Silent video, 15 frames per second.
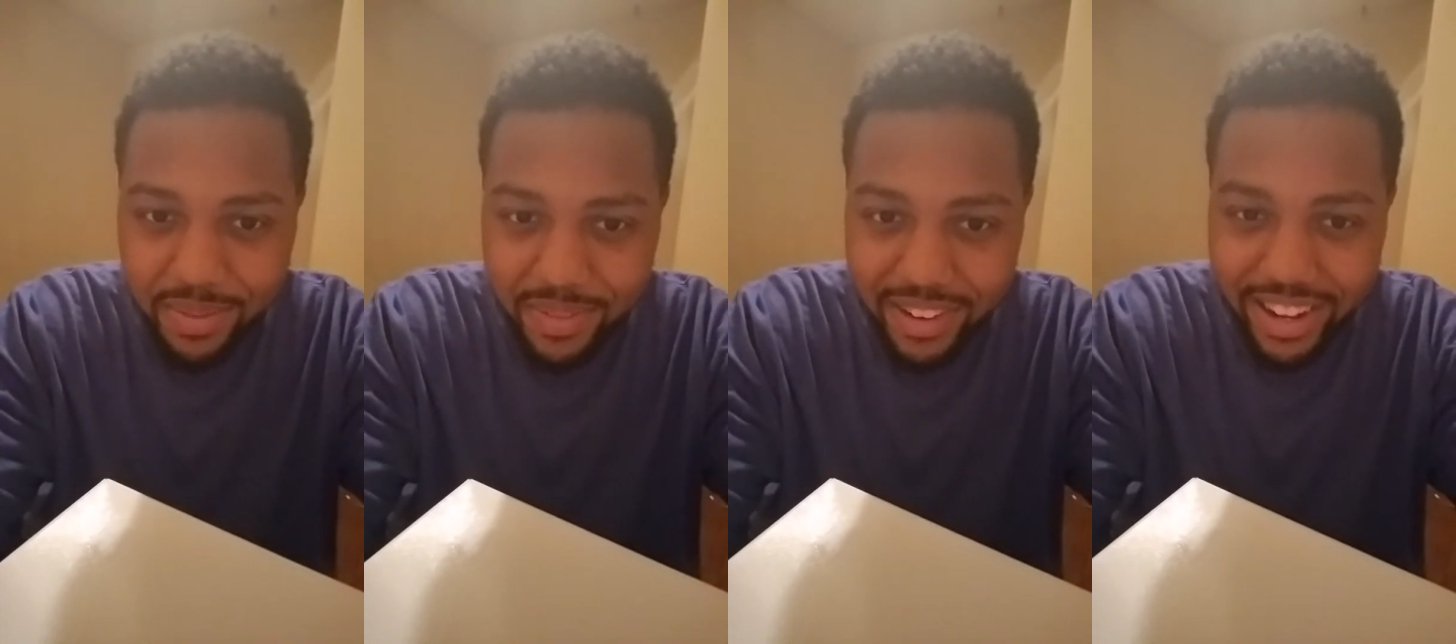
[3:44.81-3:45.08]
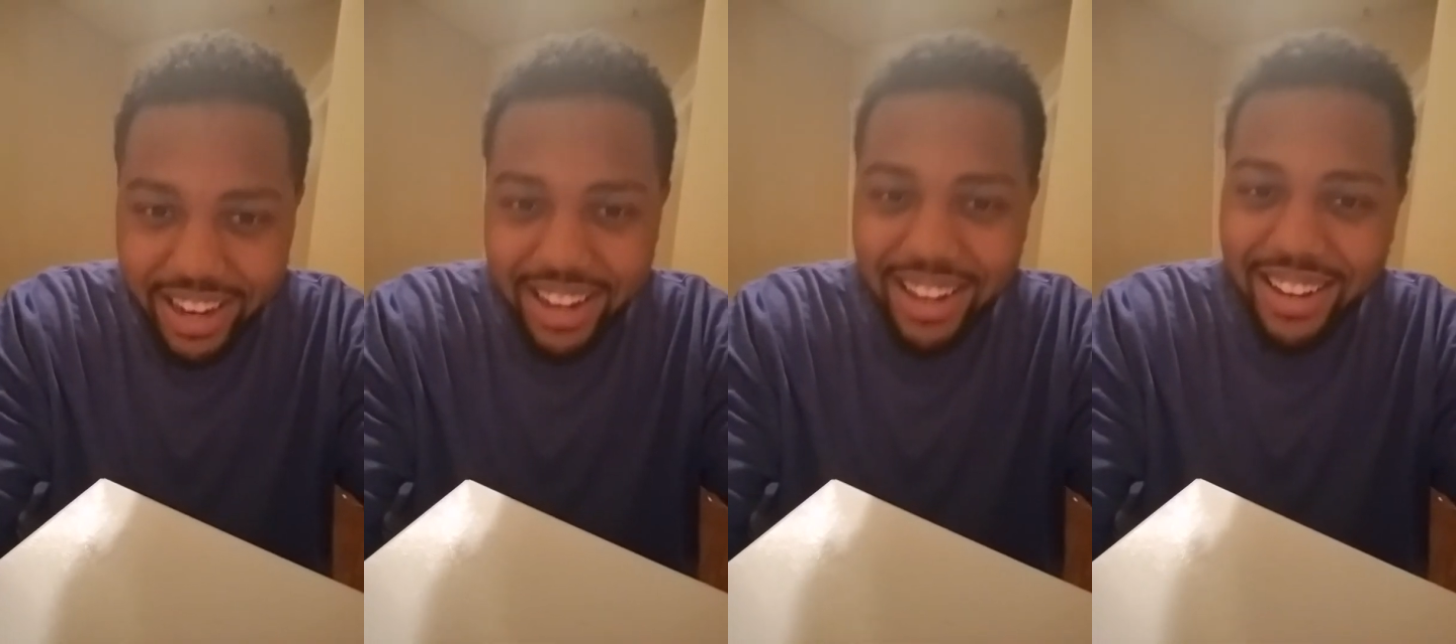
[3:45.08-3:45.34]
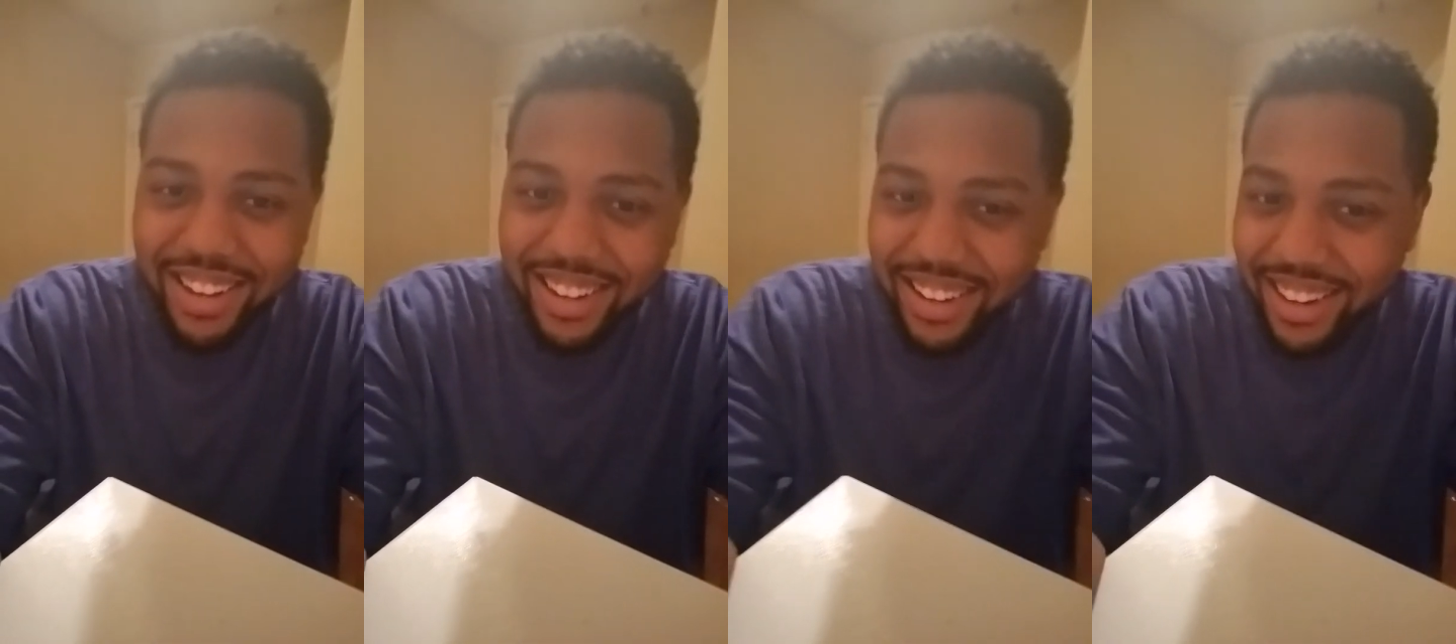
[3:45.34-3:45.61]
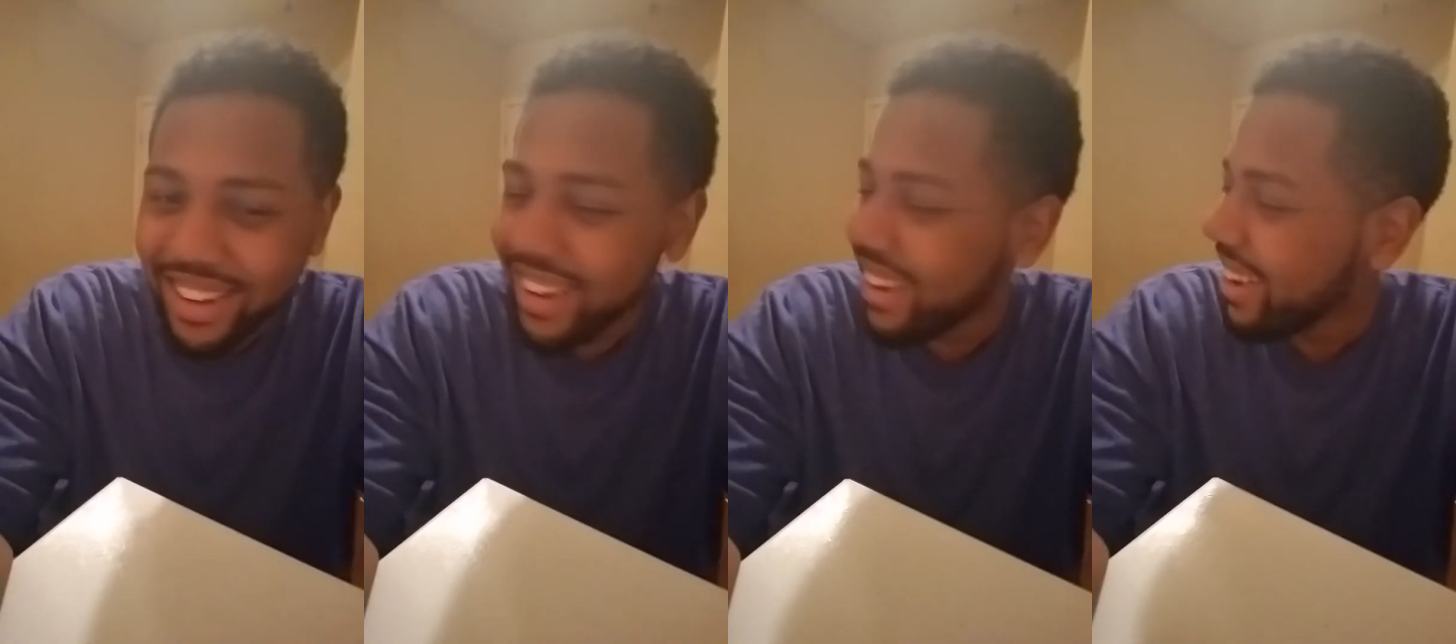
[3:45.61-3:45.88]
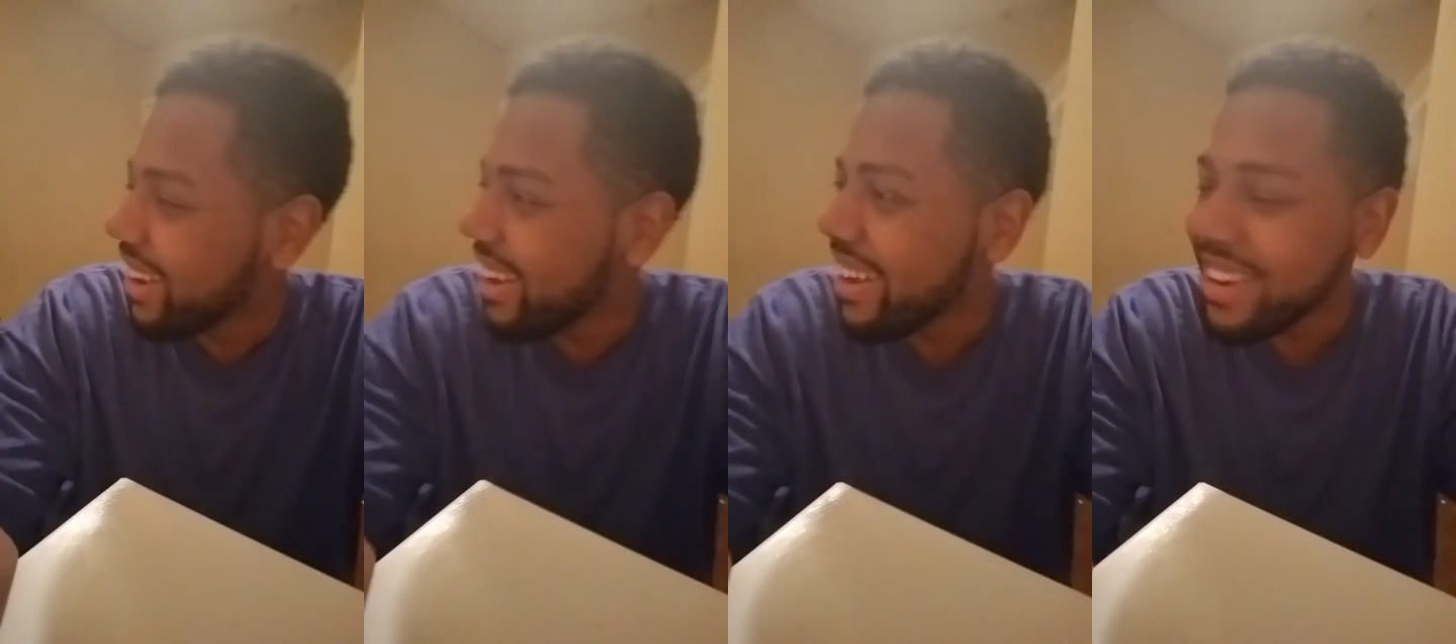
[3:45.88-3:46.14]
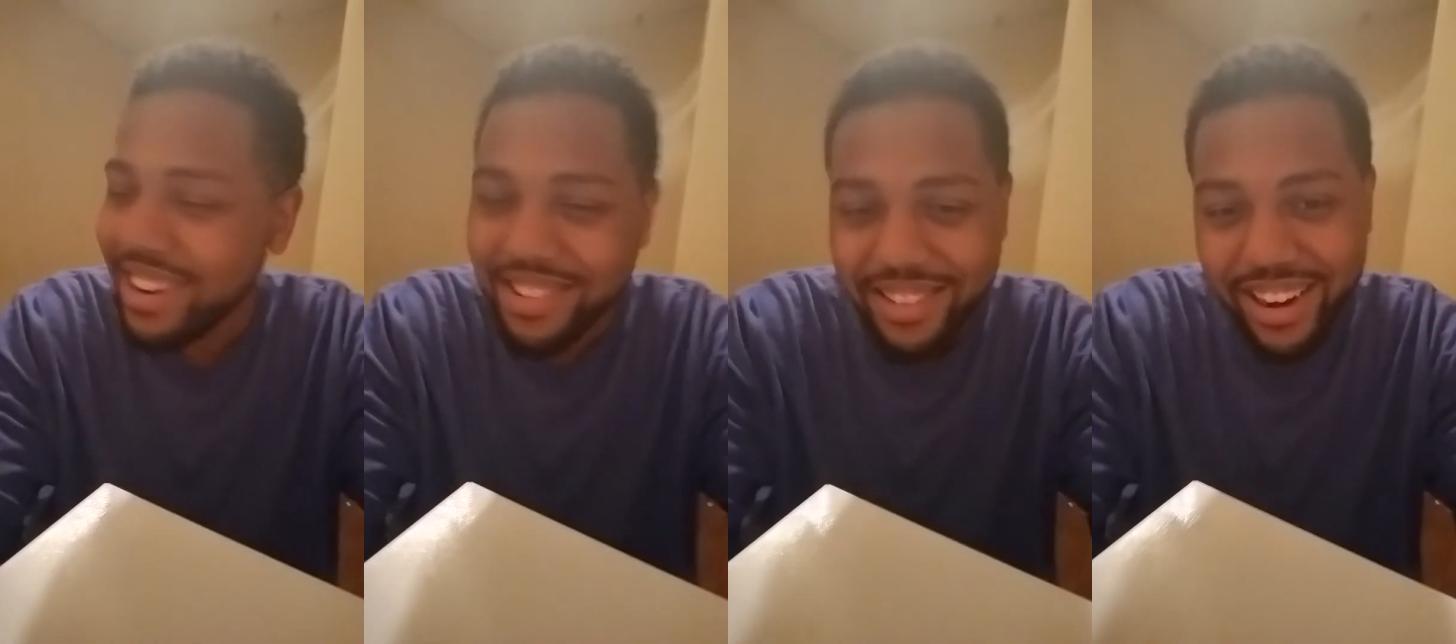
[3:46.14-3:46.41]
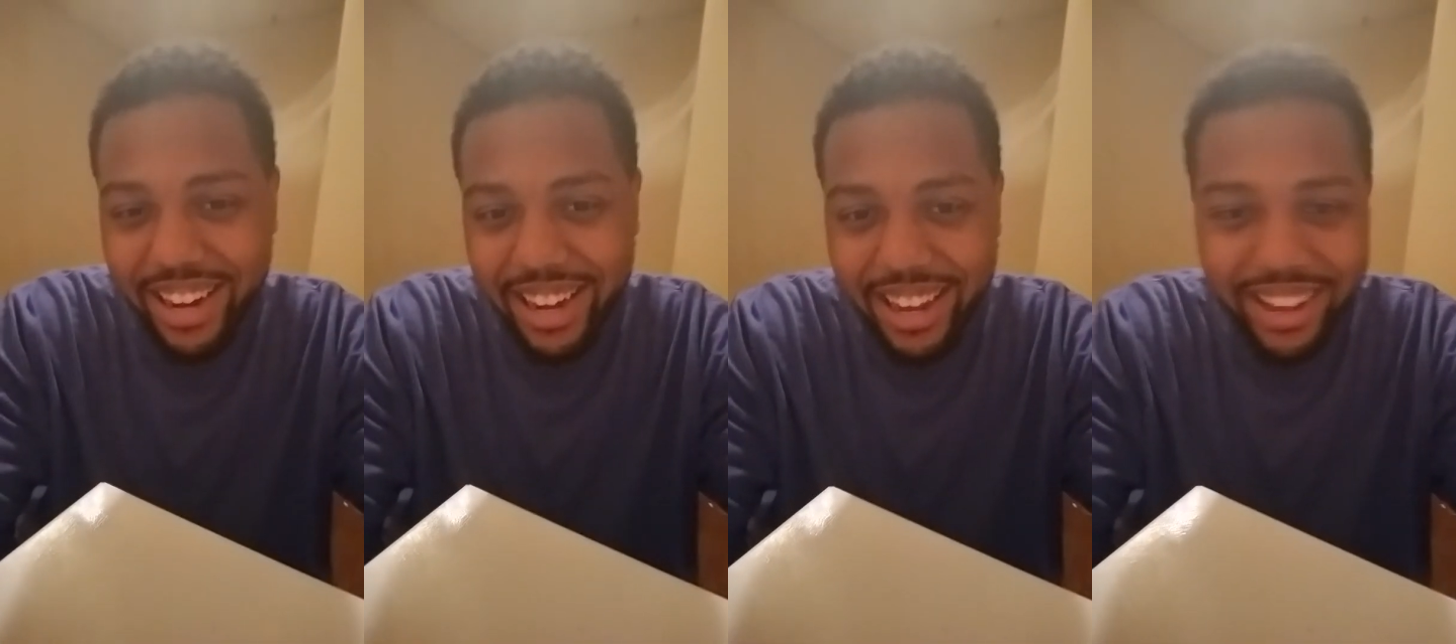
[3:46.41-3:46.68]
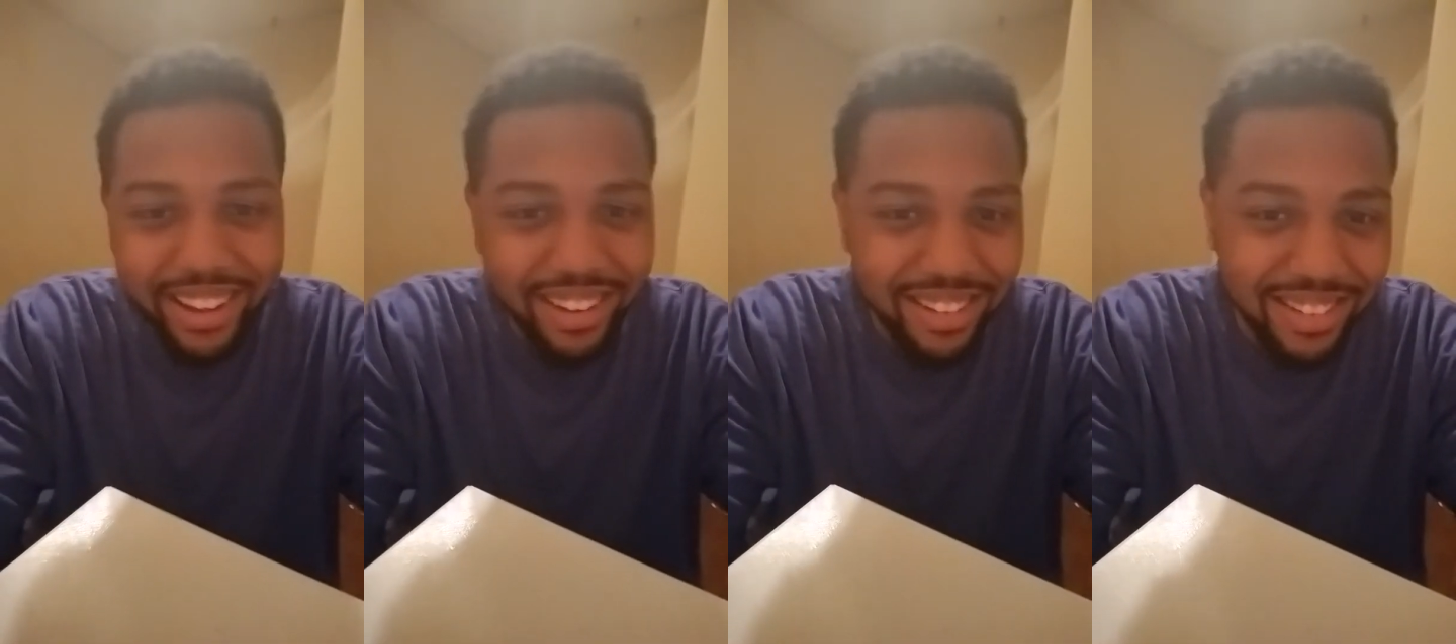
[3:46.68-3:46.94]
but right
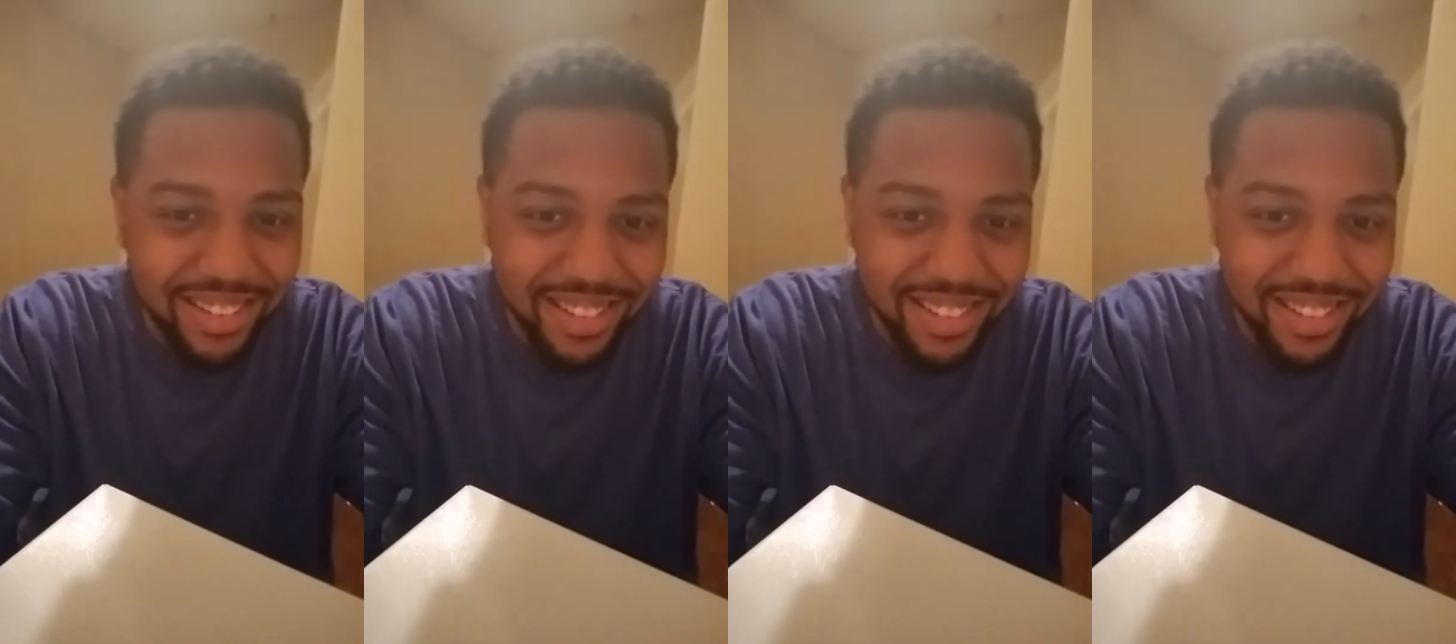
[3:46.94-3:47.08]
now.